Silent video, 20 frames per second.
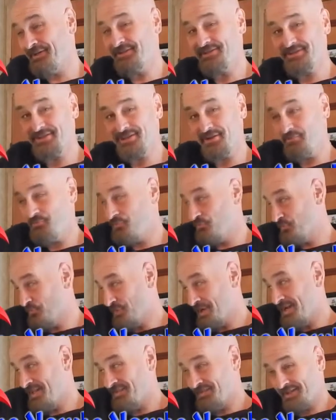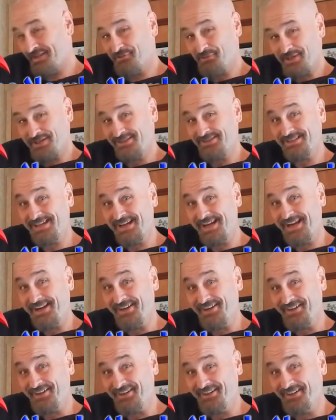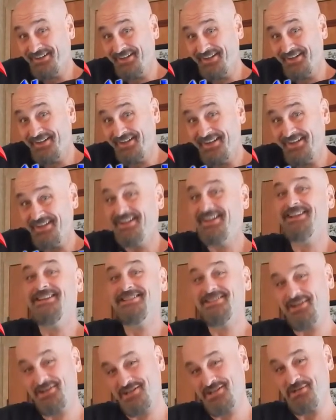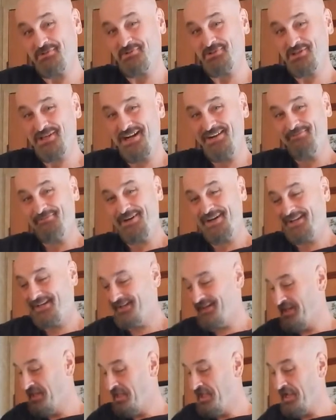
I think right there is our subscribe button.